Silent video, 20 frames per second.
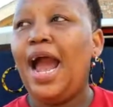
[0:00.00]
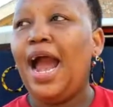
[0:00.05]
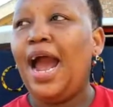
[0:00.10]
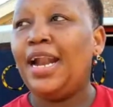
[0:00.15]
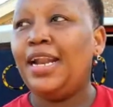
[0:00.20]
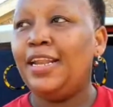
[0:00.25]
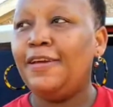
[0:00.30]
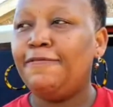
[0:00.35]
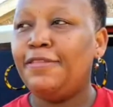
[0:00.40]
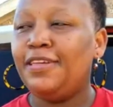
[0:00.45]

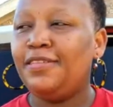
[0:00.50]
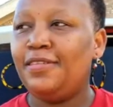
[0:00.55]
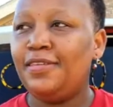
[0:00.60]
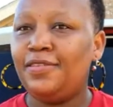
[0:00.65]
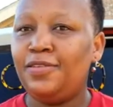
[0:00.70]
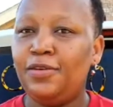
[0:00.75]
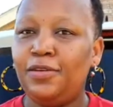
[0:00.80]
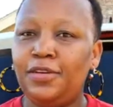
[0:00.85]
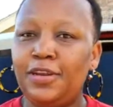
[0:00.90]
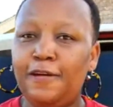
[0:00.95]
And if this is
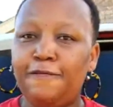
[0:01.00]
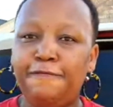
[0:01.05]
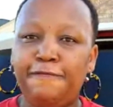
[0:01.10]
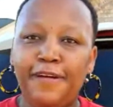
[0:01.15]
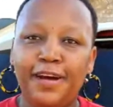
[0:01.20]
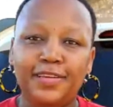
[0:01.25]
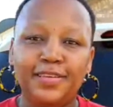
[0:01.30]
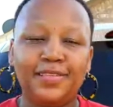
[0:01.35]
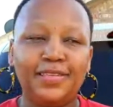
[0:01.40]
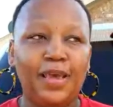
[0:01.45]
not your
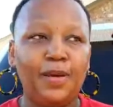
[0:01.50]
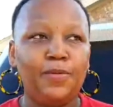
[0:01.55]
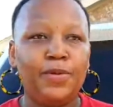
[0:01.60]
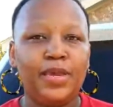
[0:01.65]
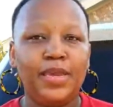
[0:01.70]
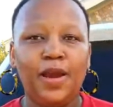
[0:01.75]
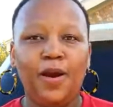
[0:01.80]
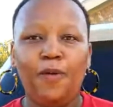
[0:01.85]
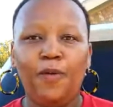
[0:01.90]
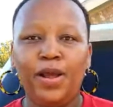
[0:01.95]
first time
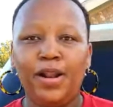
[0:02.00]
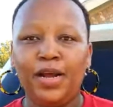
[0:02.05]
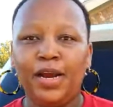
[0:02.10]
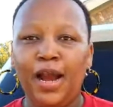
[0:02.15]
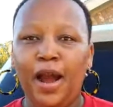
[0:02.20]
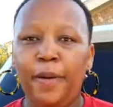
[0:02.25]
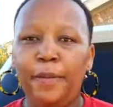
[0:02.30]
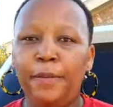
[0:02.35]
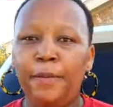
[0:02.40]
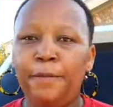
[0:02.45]
here,
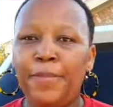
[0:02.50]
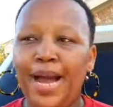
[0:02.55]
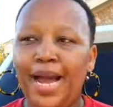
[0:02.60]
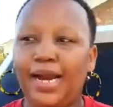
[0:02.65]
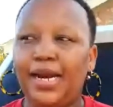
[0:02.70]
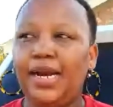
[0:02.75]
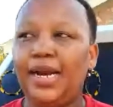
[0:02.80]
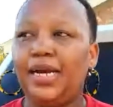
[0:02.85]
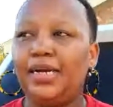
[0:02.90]
welcome back.